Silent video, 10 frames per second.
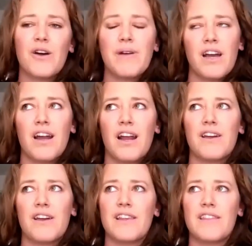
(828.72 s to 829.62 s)
oh my God, I
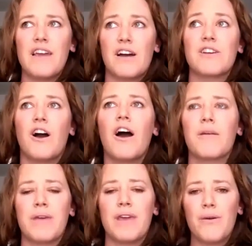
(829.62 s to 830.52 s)
could like the
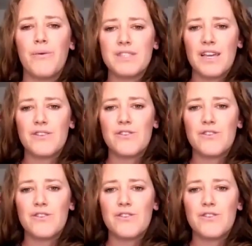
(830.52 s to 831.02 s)
autonomy was like